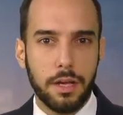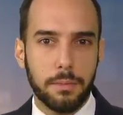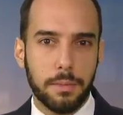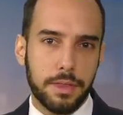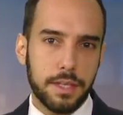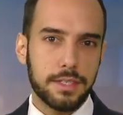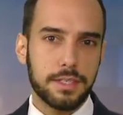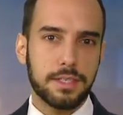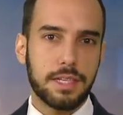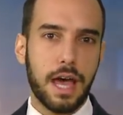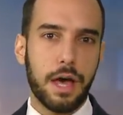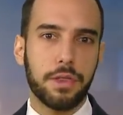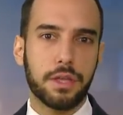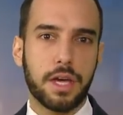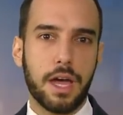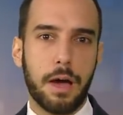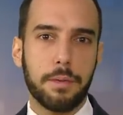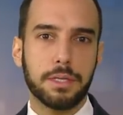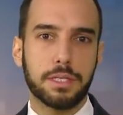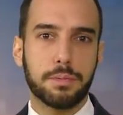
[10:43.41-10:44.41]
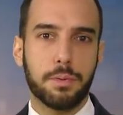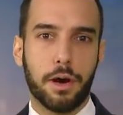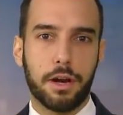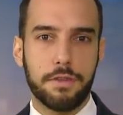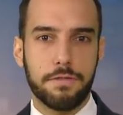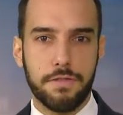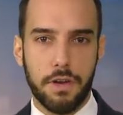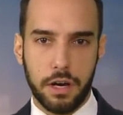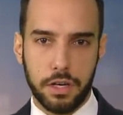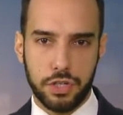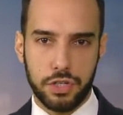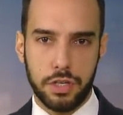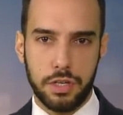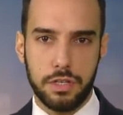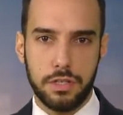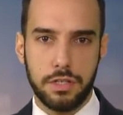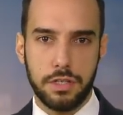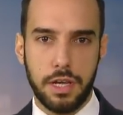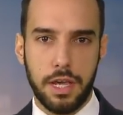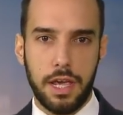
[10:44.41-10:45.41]
But this is how the Communist Party
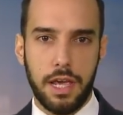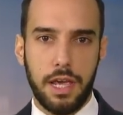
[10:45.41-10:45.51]
functions.